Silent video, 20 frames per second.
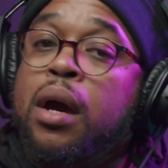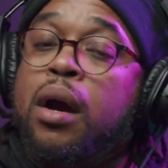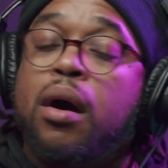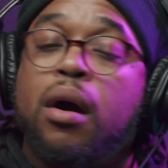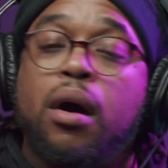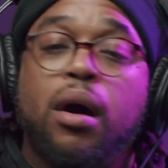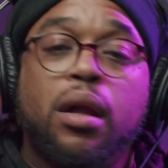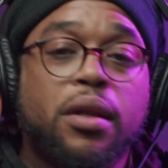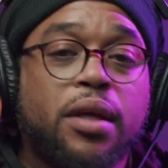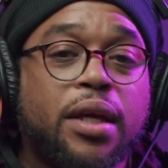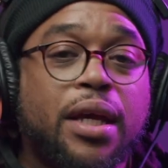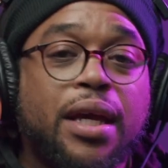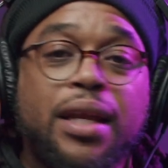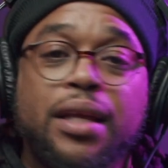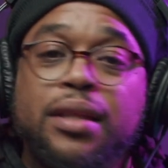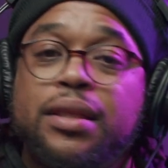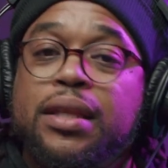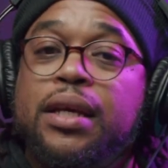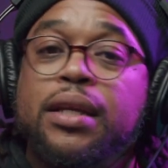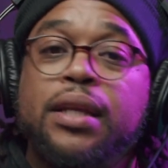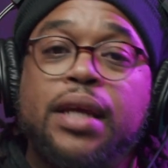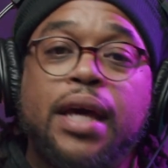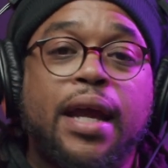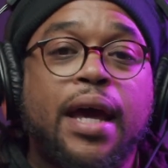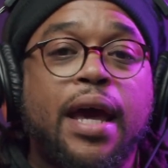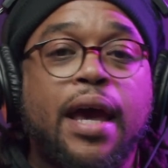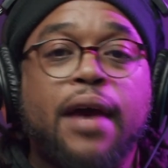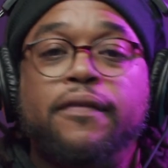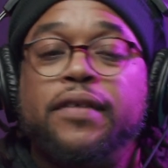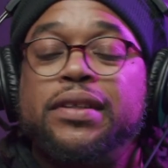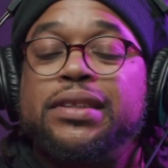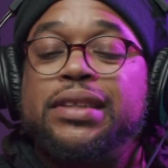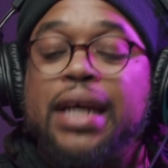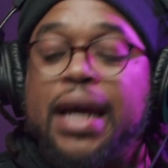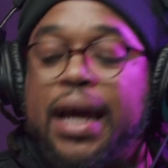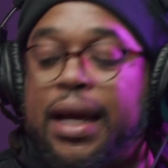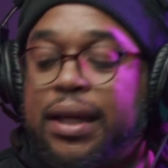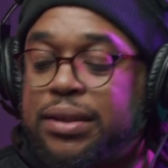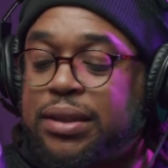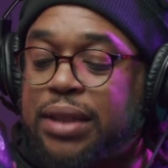Anything that I have
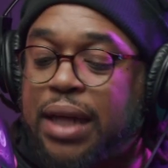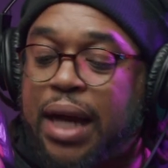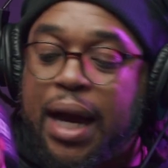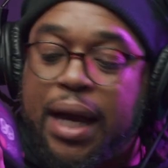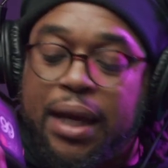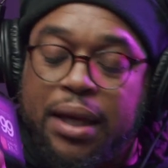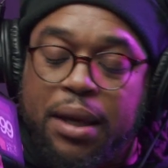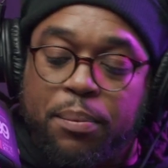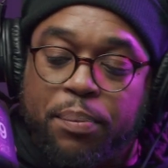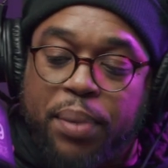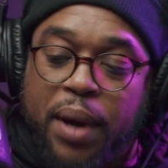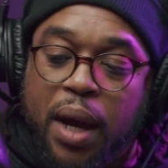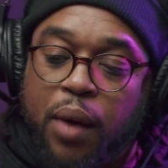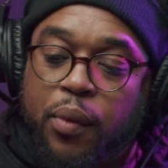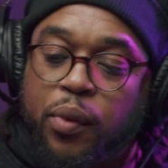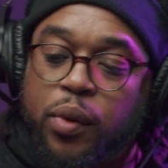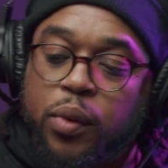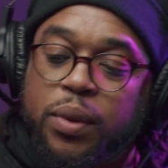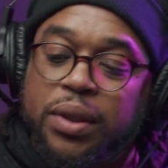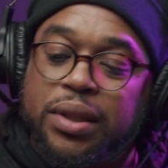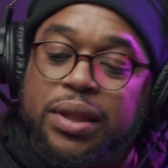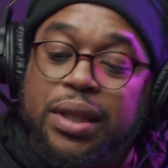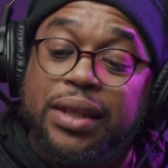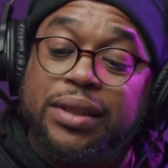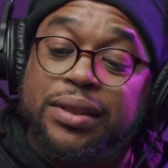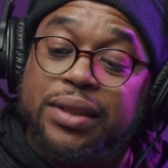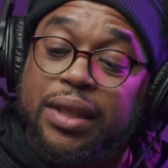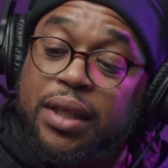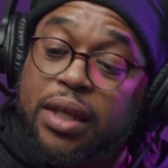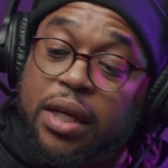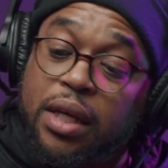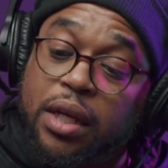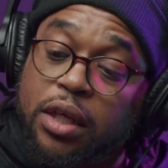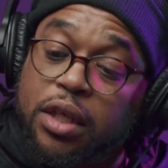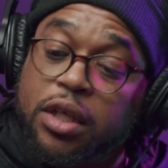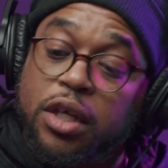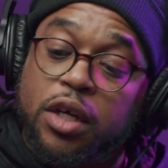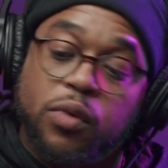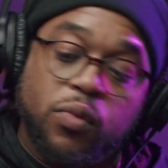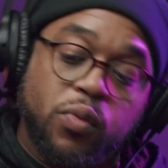attached, I can power with these and get a good